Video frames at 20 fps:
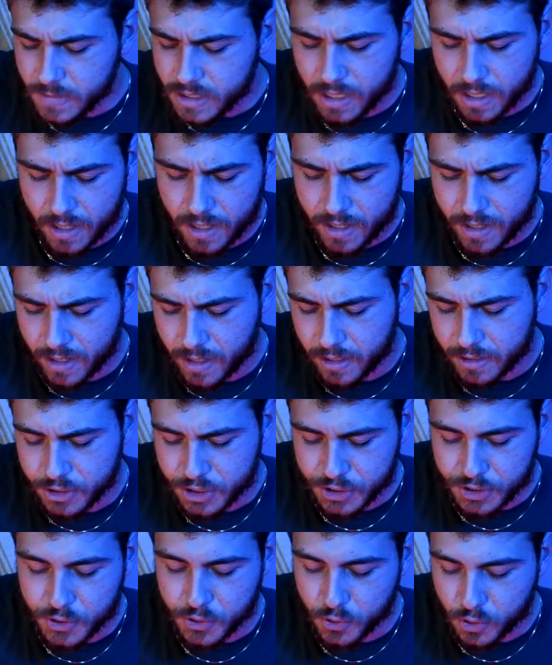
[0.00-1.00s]
I
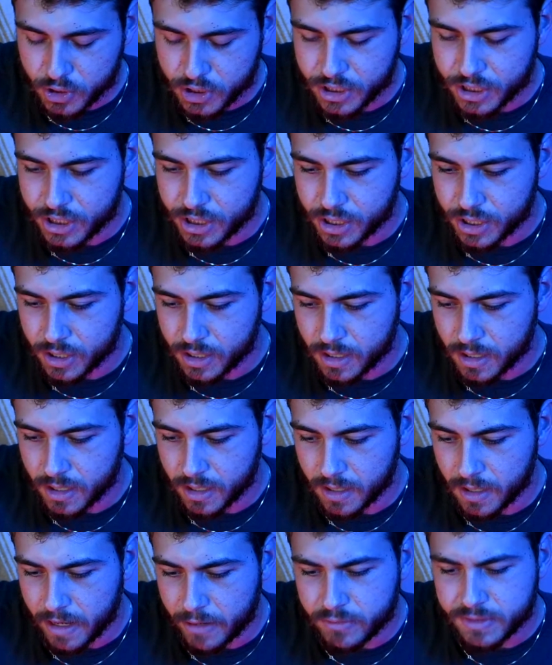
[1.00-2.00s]
just looked.
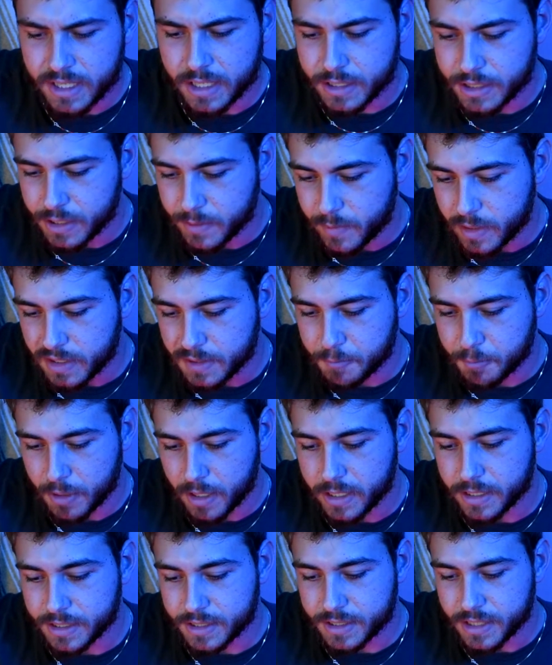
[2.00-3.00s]
I was at somebody's
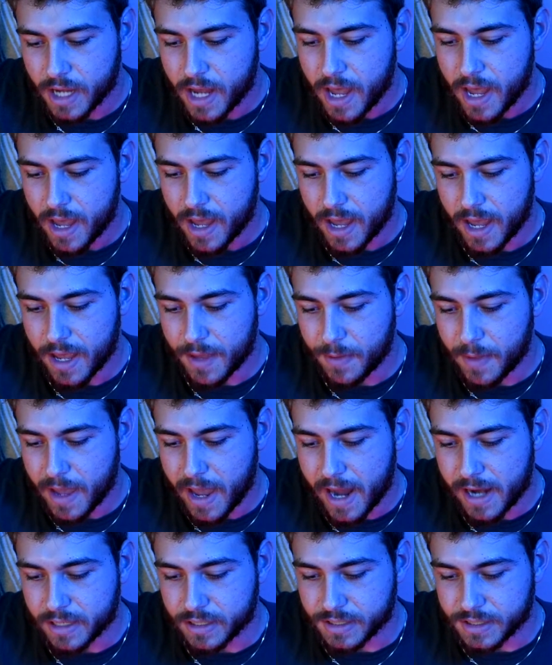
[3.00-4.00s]
place, and they
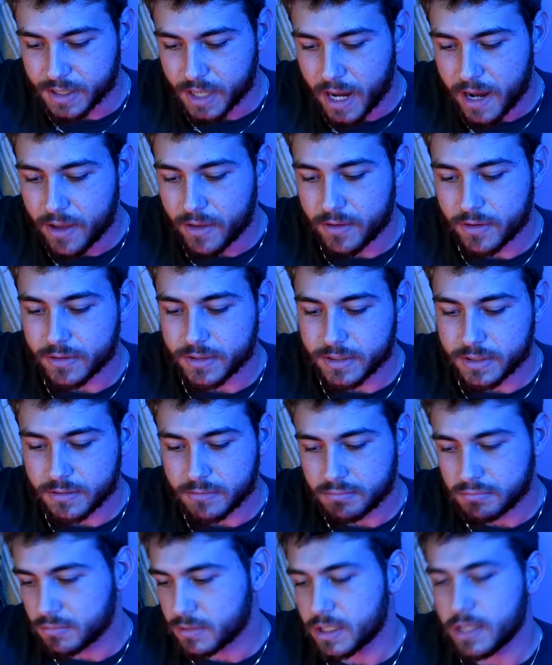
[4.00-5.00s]
had a scale, and I was
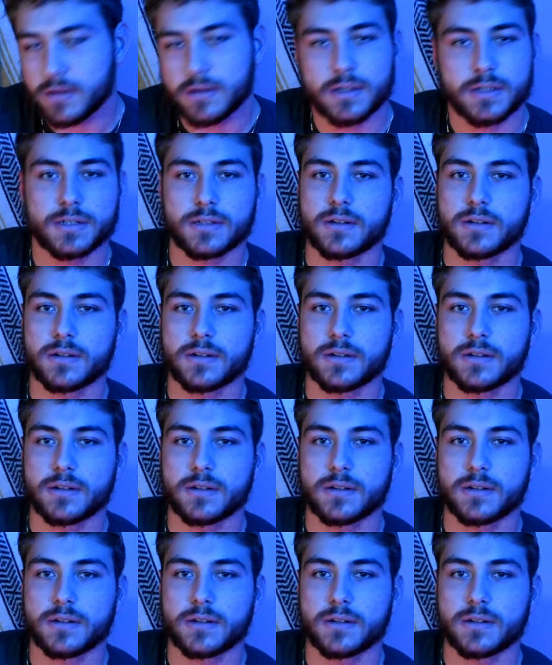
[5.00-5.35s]
curious.